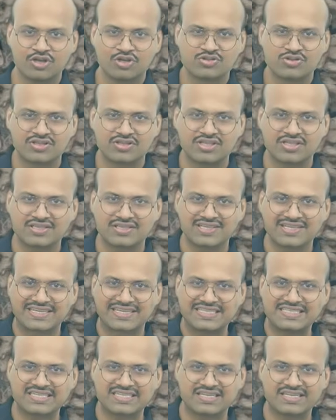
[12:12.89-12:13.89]
So this is a
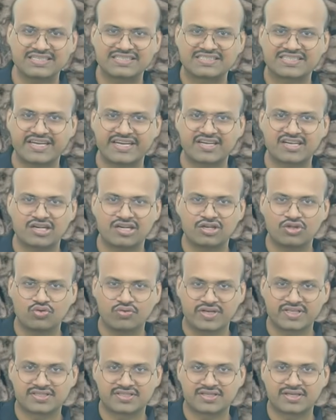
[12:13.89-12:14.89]
region in central
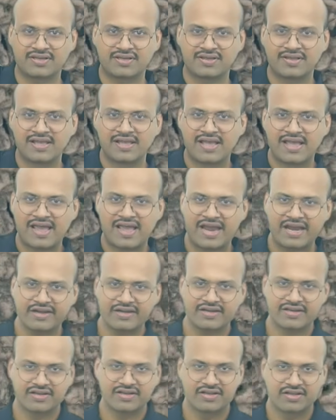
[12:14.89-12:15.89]
USA,
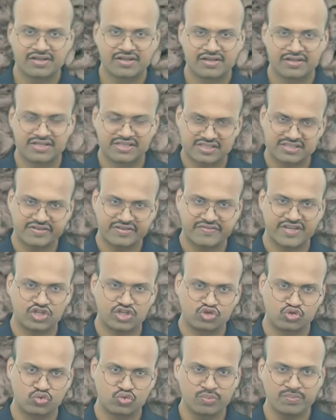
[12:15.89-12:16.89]
and this is a very
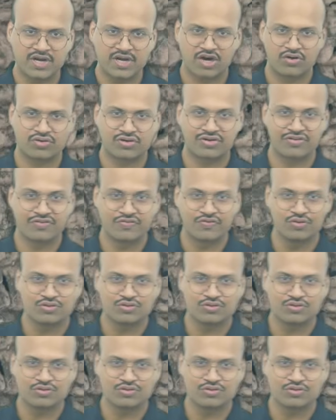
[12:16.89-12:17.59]
zoomed out view.